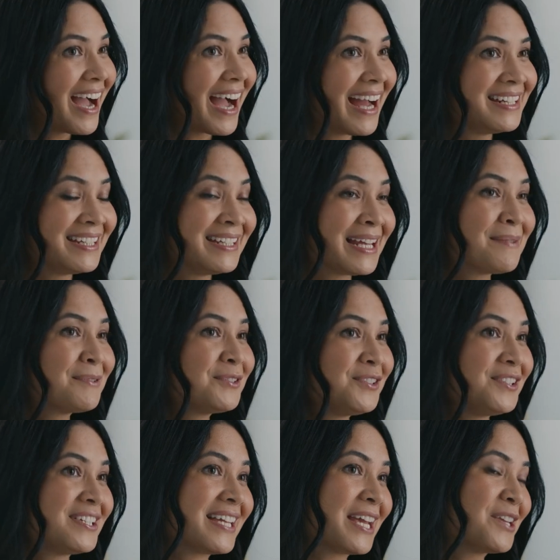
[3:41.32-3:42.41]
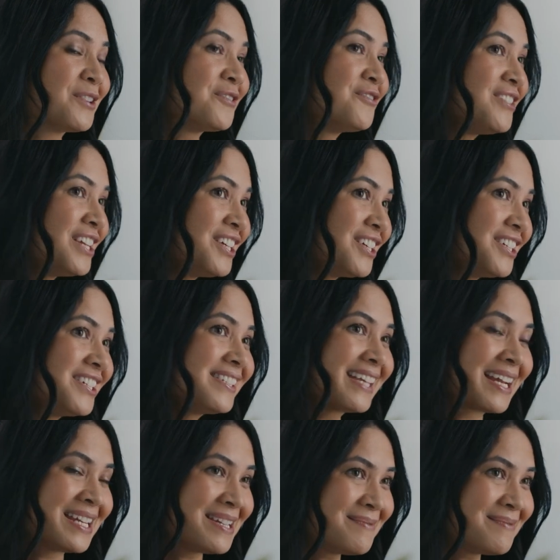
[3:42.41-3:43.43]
and it enables you to take your videos and